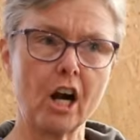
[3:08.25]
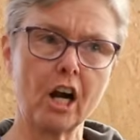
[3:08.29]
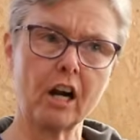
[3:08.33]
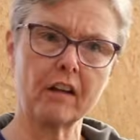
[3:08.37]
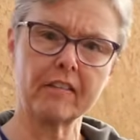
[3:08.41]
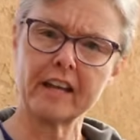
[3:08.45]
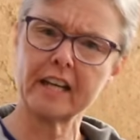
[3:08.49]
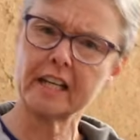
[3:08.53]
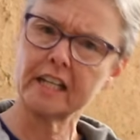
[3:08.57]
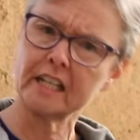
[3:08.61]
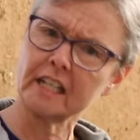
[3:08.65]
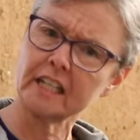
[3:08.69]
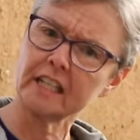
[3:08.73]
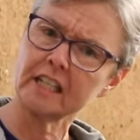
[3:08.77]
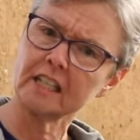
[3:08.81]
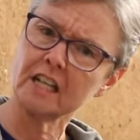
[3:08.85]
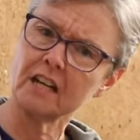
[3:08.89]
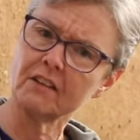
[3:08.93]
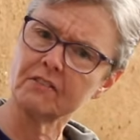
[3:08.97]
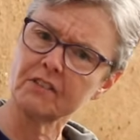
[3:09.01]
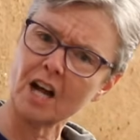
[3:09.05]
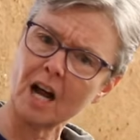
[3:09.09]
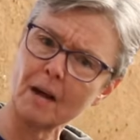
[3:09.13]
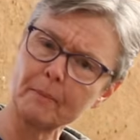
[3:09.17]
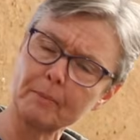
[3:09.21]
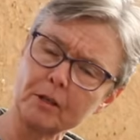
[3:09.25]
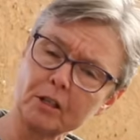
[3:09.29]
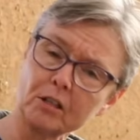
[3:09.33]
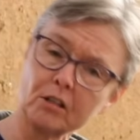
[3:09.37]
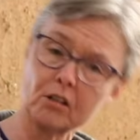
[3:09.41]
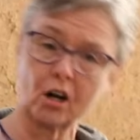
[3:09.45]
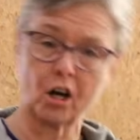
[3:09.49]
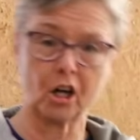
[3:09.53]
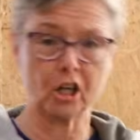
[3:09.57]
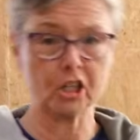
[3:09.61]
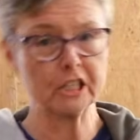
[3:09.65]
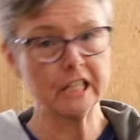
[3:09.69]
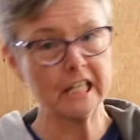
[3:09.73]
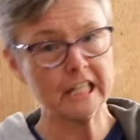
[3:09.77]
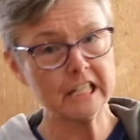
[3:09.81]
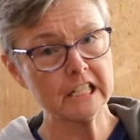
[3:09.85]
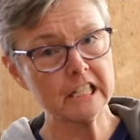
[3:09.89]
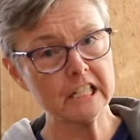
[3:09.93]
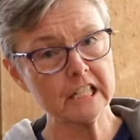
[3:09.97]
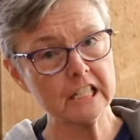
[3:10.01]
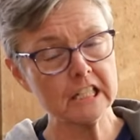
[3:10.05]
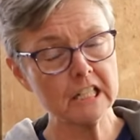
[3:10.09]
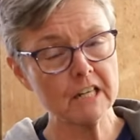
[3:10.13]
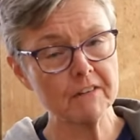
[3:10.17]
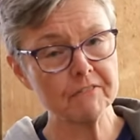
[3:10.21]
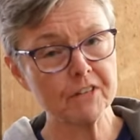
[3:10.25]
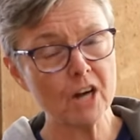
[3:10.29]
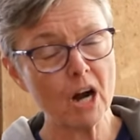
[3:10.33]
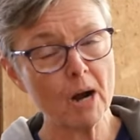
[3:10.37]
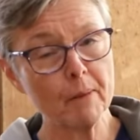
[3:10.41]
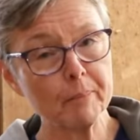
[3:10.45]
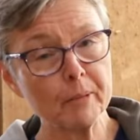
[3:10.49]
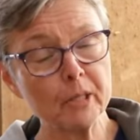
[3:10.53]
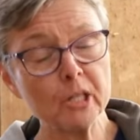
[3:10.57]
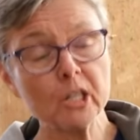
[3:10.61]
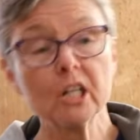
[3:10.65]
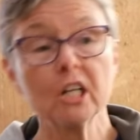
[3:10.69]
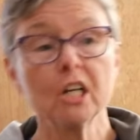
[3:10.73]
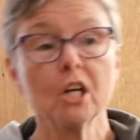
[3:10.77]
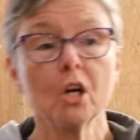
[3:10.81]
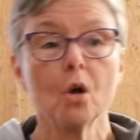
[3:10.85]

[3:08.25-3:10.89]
are they getting enough copper or aren't they getting enough copper